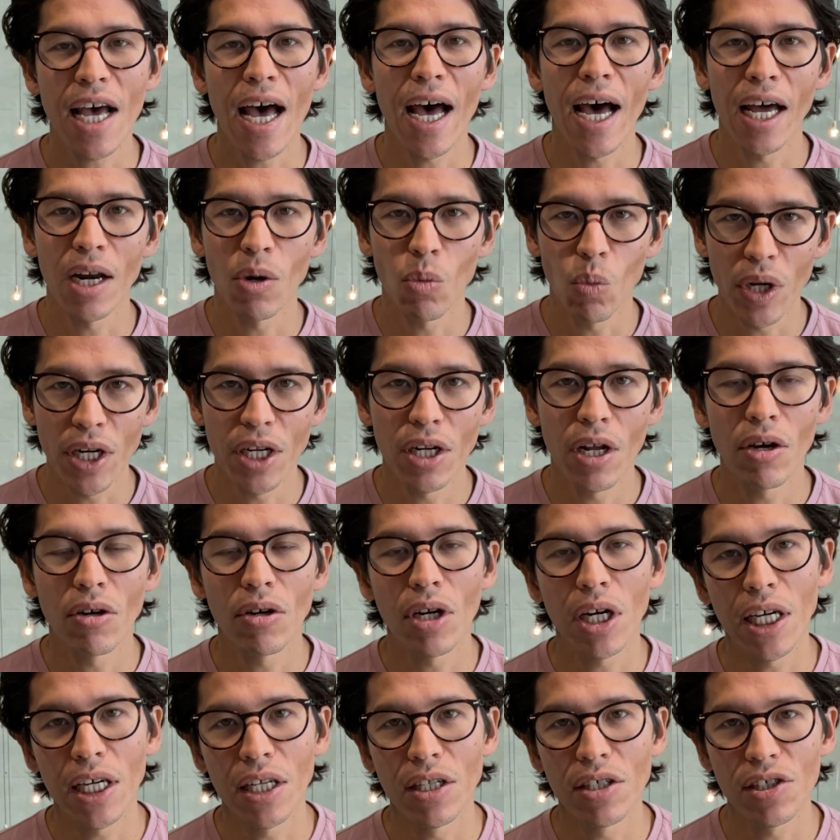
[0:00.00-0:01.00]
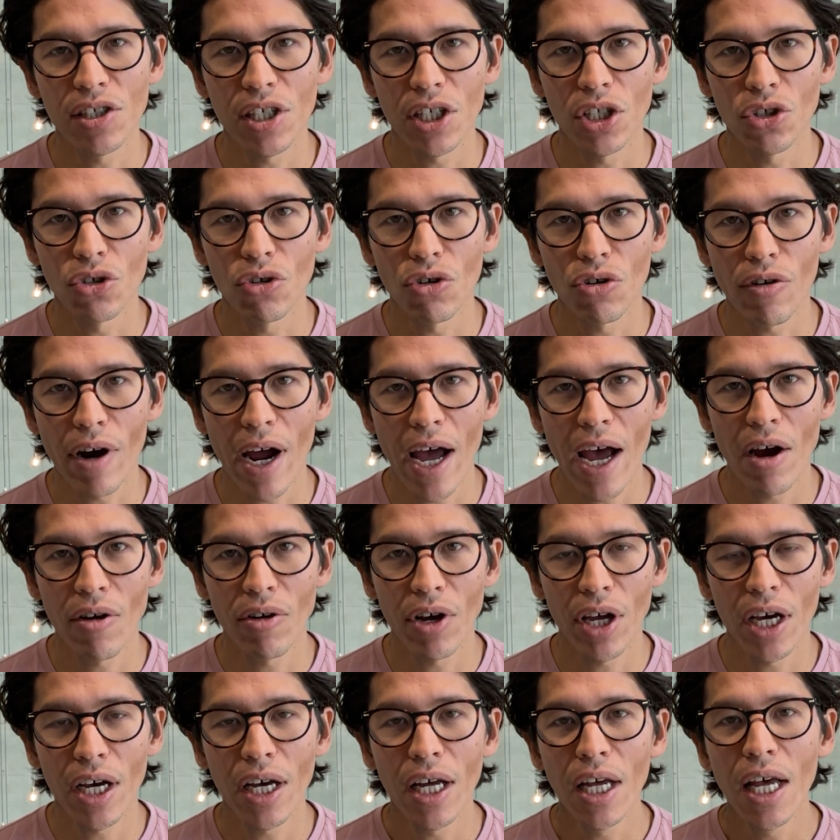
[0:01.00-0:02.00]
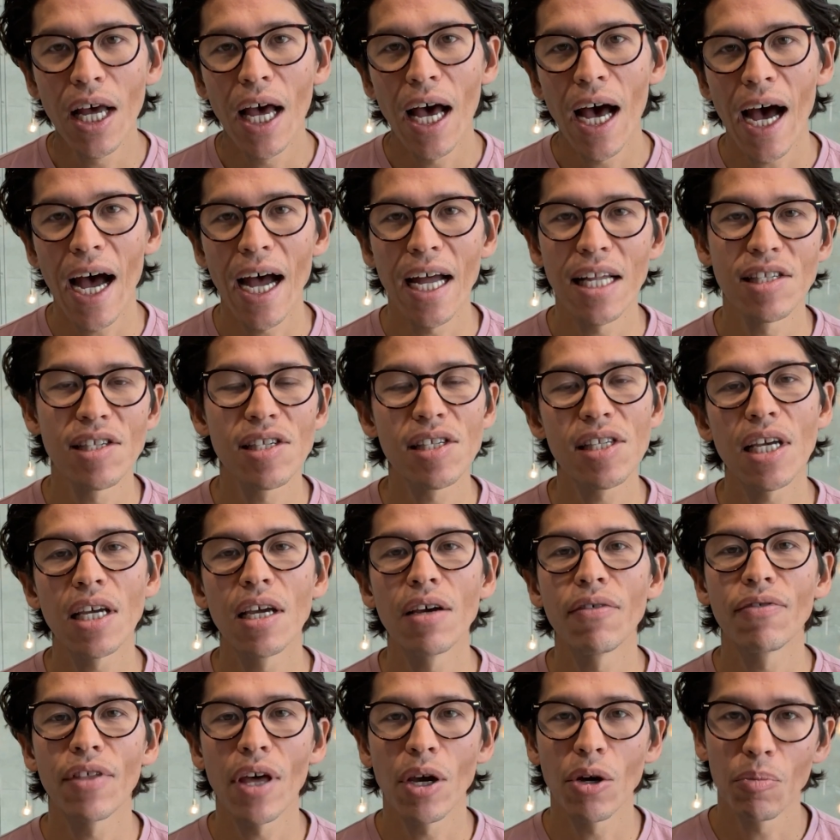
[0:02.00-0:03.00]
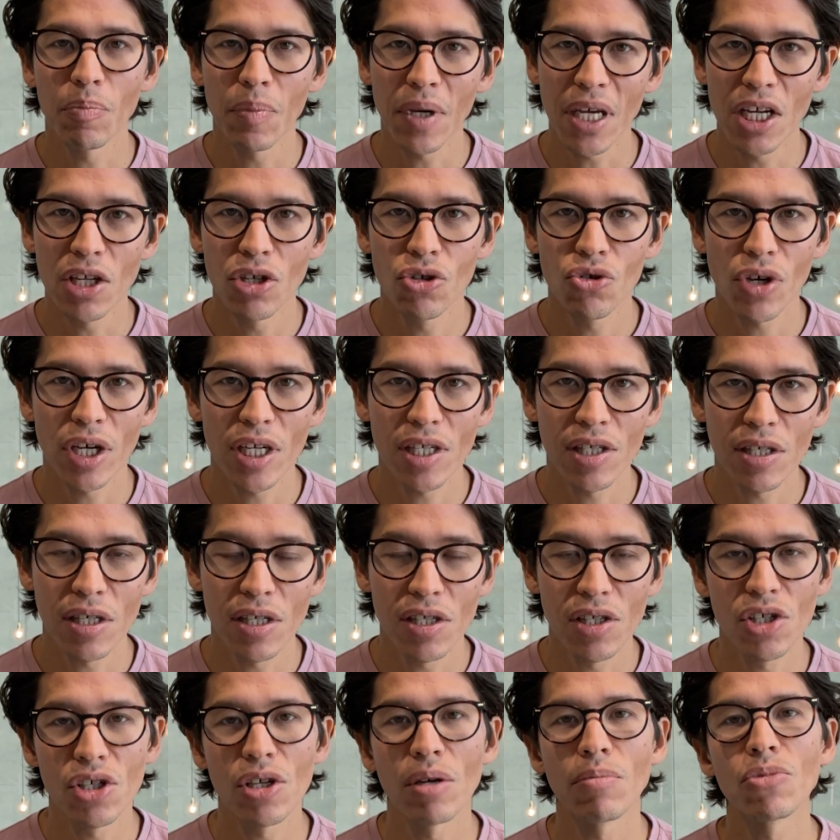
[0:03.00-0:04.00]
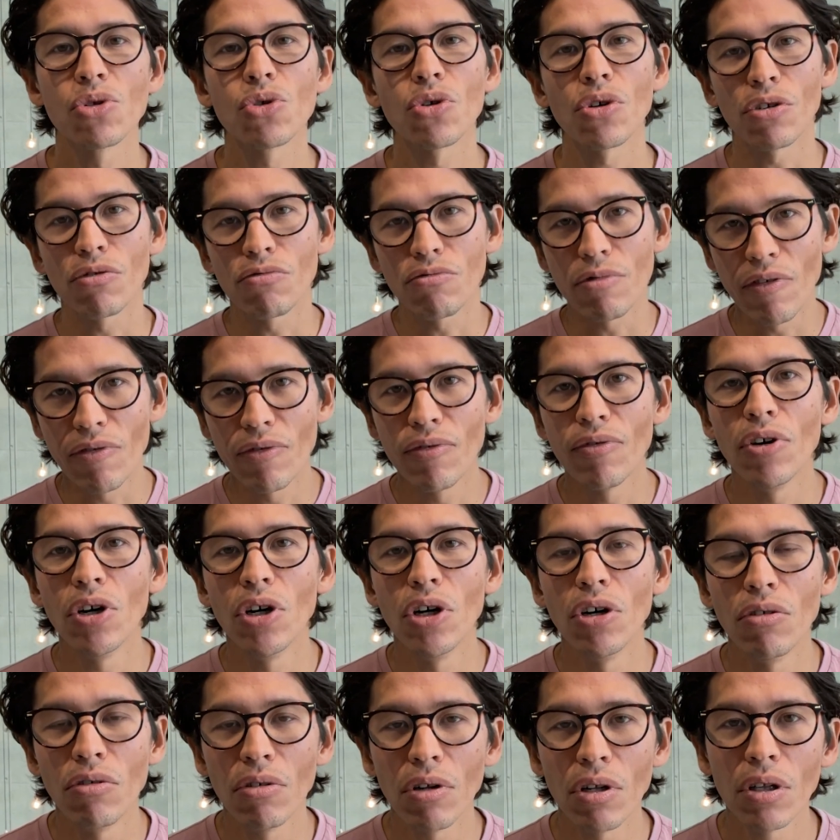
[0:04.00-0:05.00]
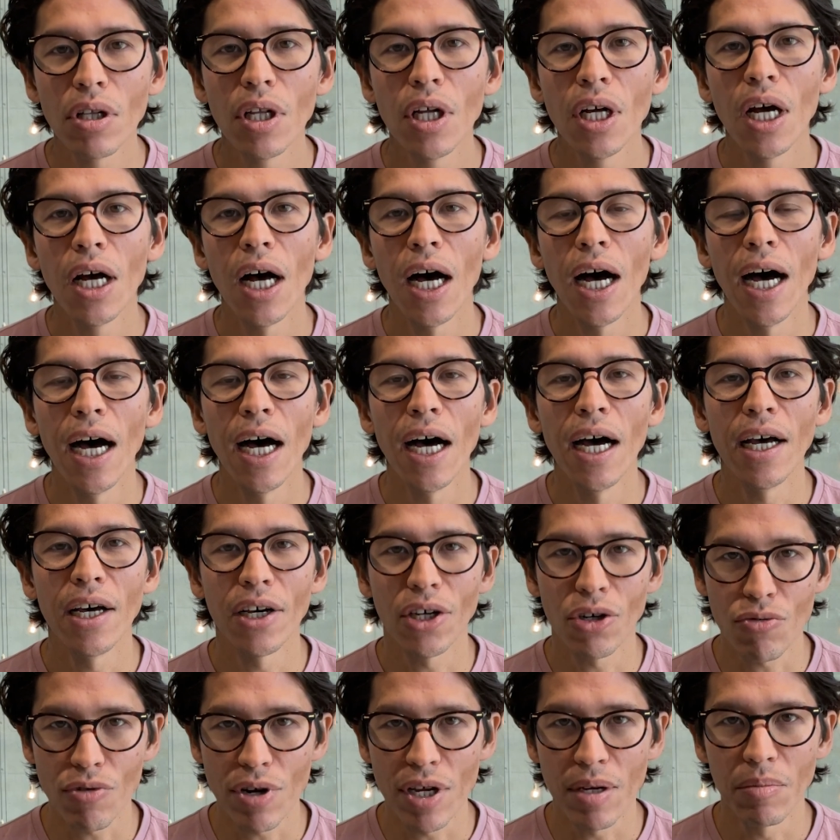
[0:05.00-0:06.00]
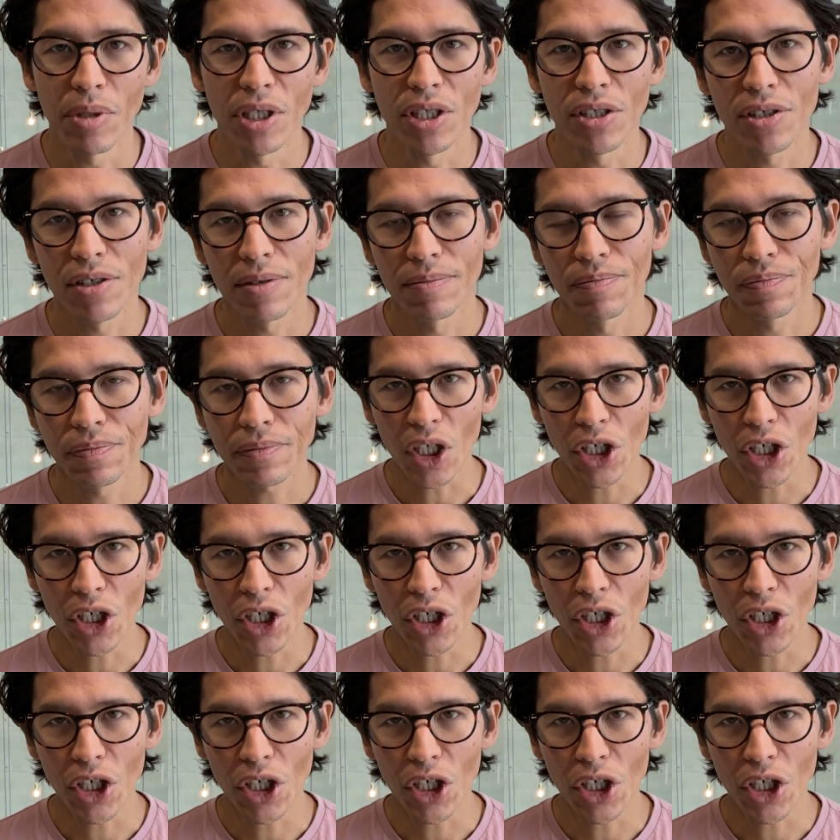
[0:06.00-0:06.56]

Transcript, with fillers: and window cleaners in your area and see if they would be interested in some sort of referral uh, agreement.